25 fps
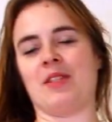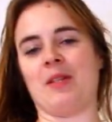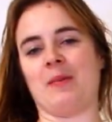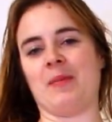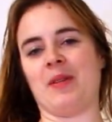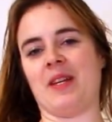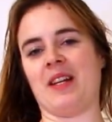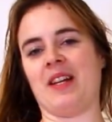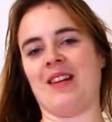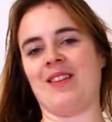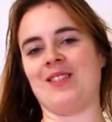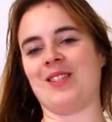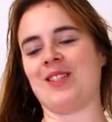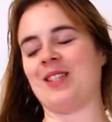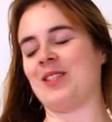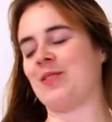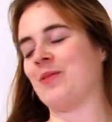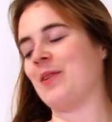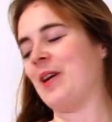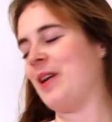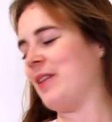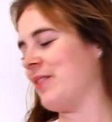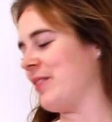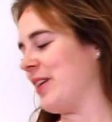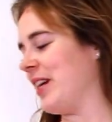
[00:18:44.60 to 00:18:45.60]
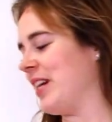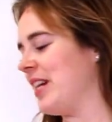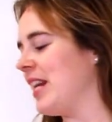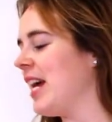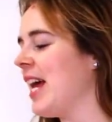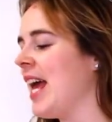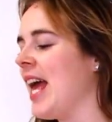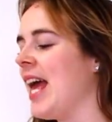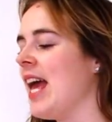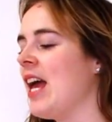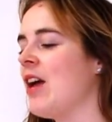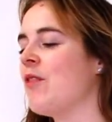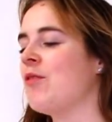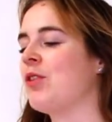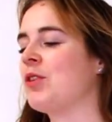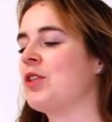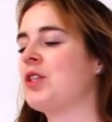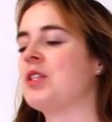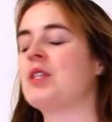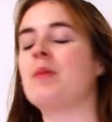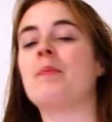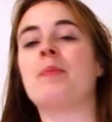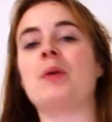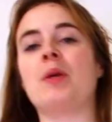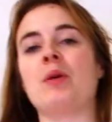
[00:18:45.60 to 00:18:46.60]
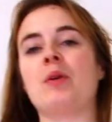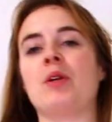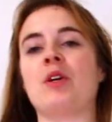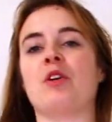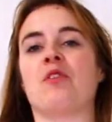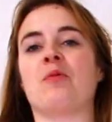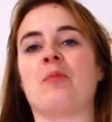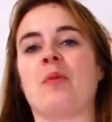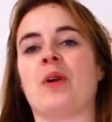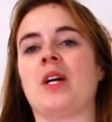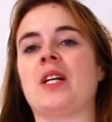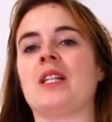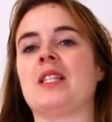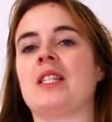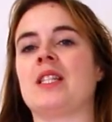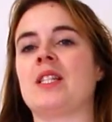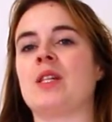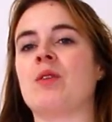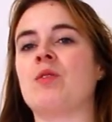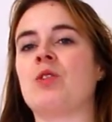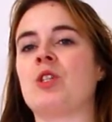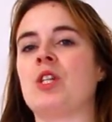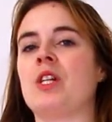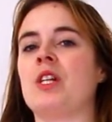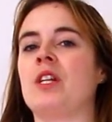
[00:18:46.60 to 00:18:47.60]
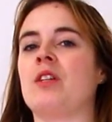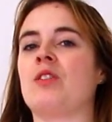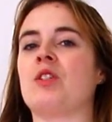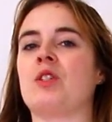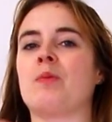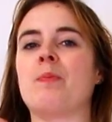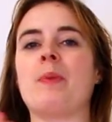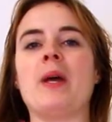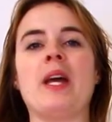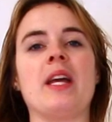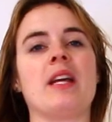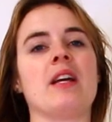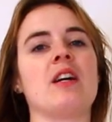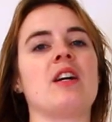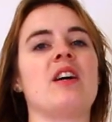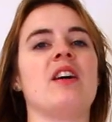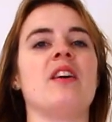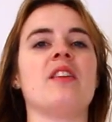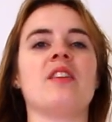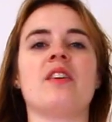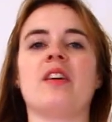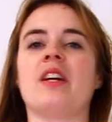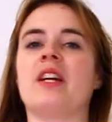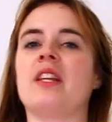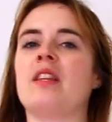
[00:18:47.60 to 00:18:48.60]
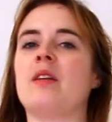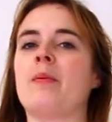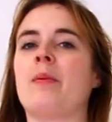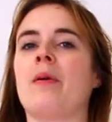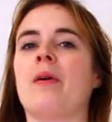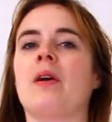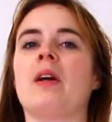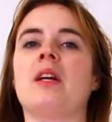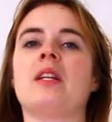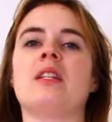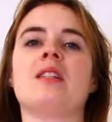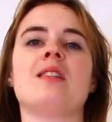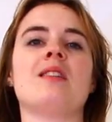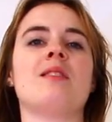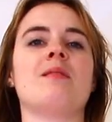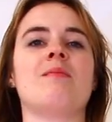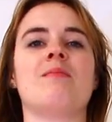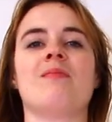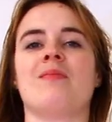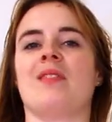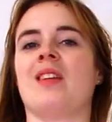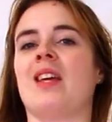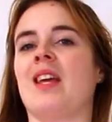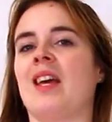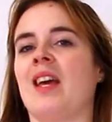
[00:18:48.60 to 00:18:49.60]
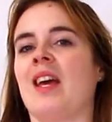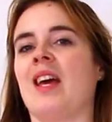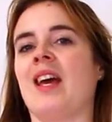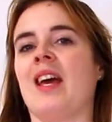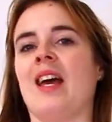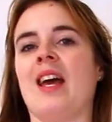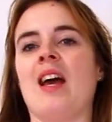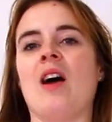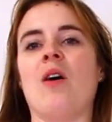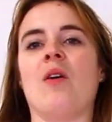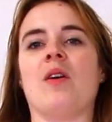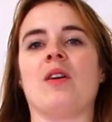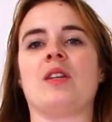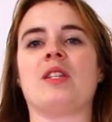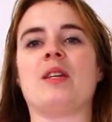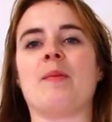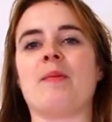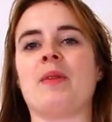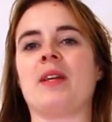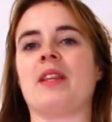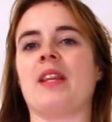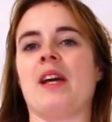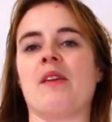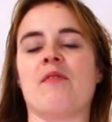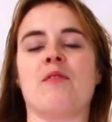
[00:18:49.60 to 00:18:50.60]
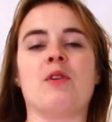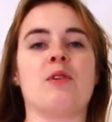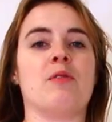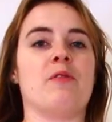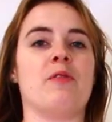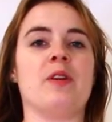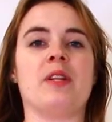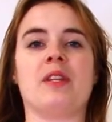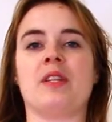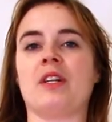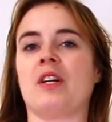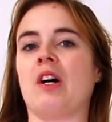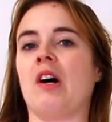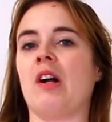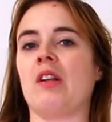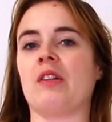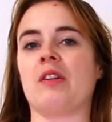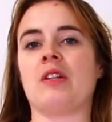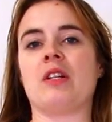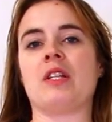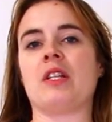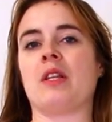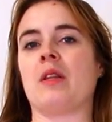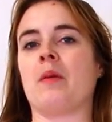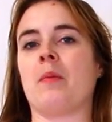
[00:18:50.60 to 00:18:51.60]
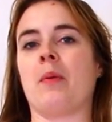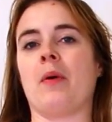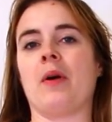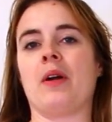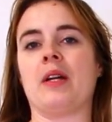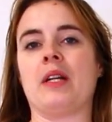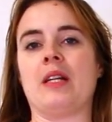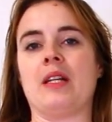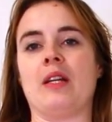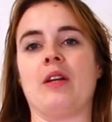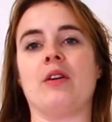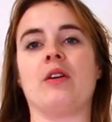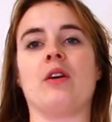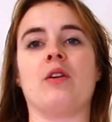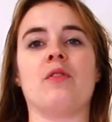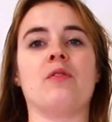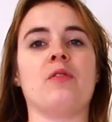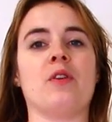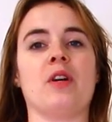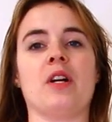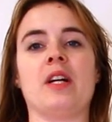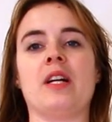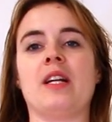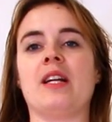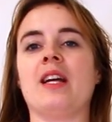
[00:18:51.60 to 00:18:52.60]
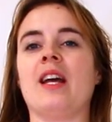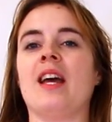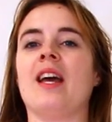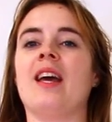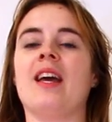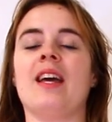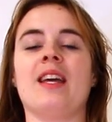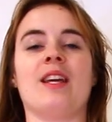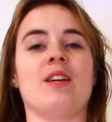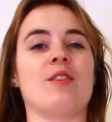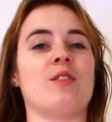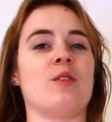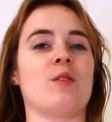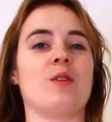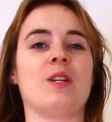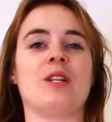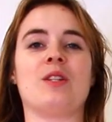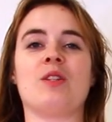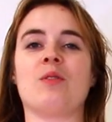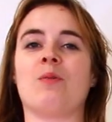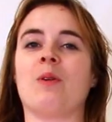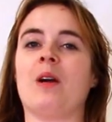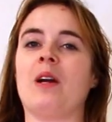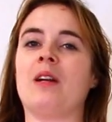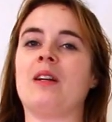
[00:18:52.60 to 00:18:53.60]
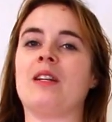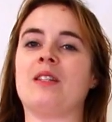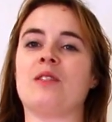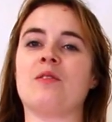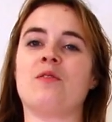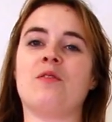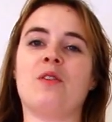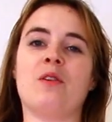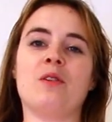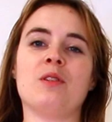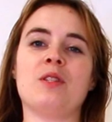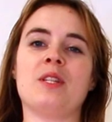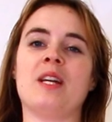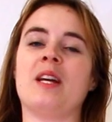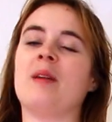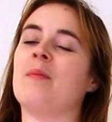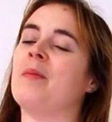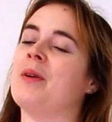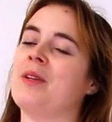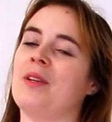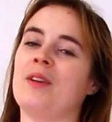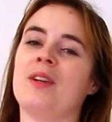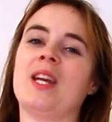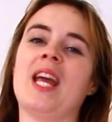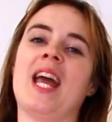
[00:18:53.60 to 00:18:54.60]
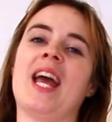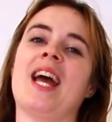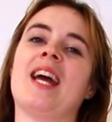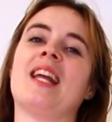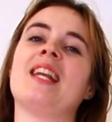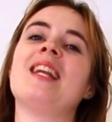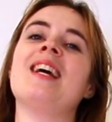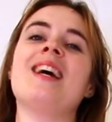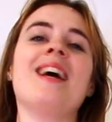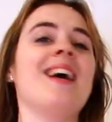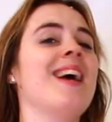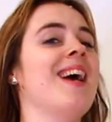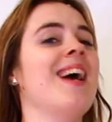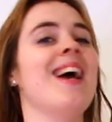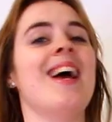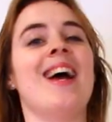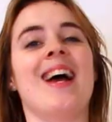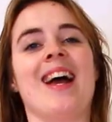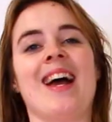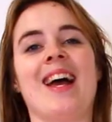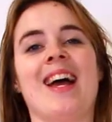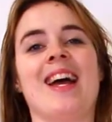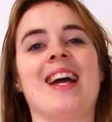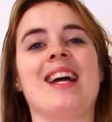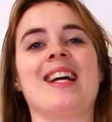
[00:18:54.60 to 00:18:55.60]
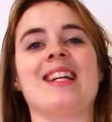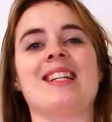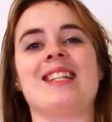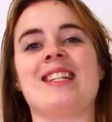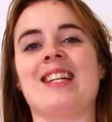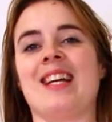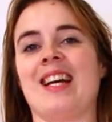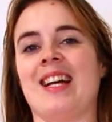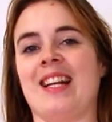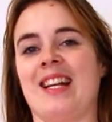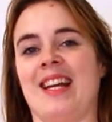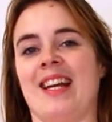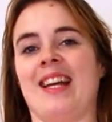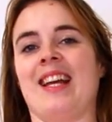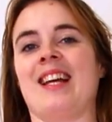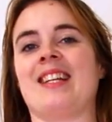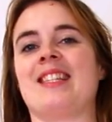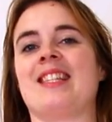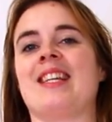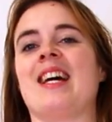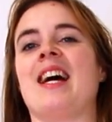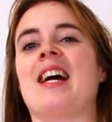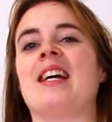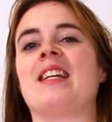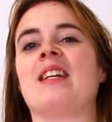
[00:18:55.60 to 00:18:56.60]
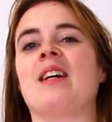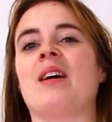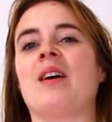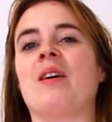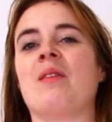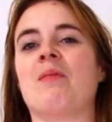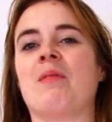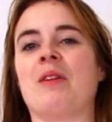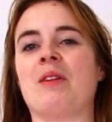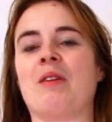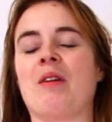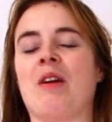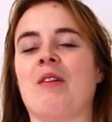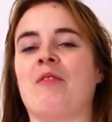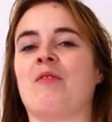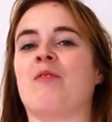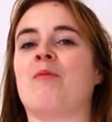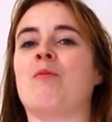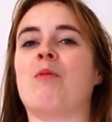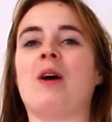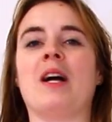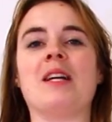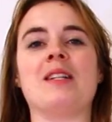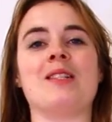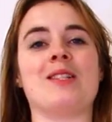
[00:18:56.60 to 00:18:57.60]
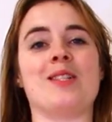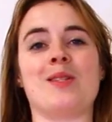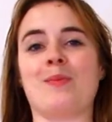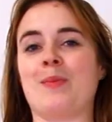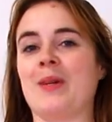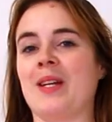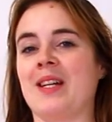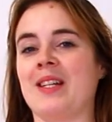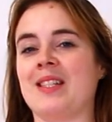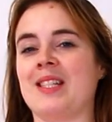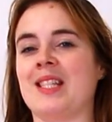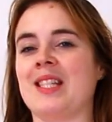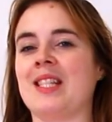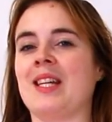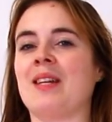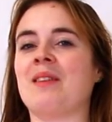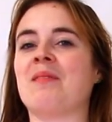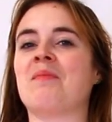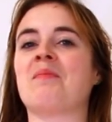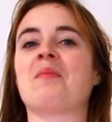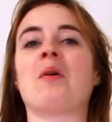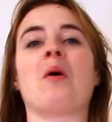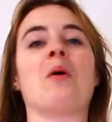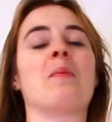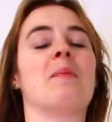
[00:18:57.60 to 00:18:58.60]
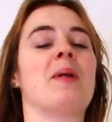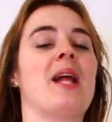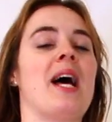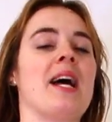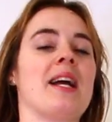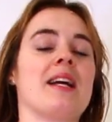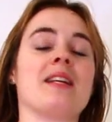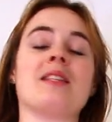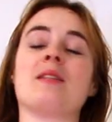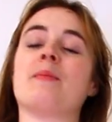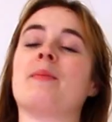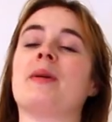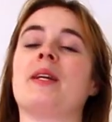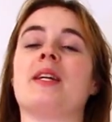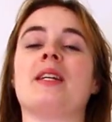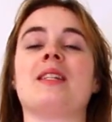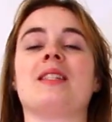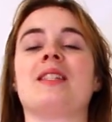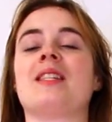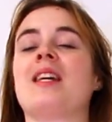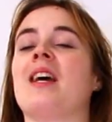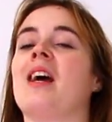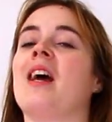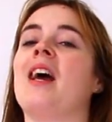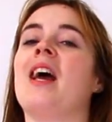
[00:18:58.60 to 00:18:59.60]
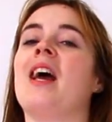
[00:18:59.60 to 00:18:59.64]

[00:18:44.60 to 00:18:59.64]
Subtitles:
something else as well, right? Which is the beauty of prints. Usually you just pick a color in the print or something that would fit the colors in the print and you go for it. You don't need to wear it as a full set, but you can. And like I said, when you have white as a base or black as a base,